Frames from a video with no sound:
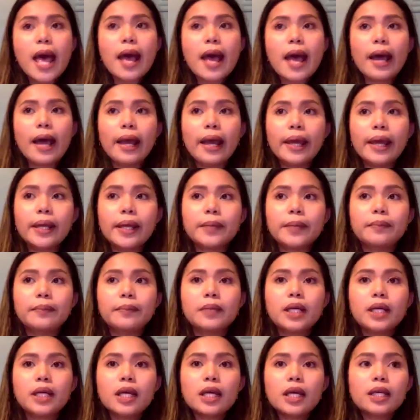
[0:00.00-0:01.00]

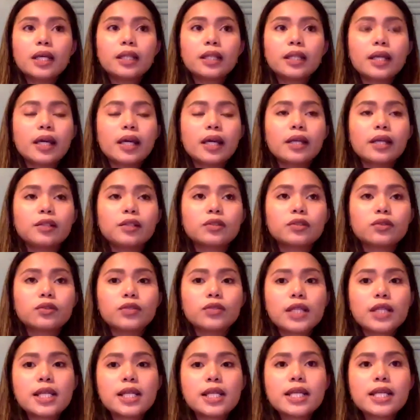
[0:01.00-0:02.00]
There
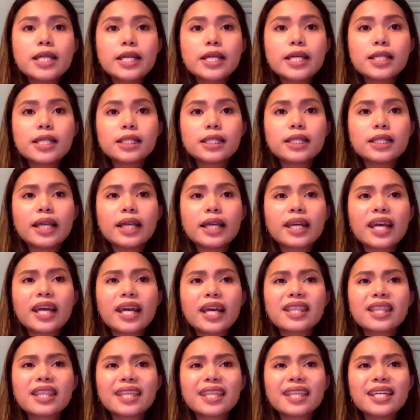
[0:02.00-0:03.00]
really is, like,
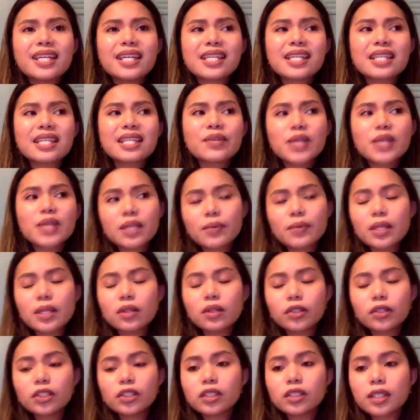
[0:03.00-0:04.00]
I think, like, with
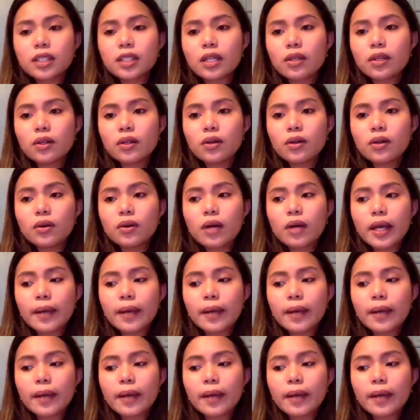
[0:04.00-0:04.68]
nursing, you know,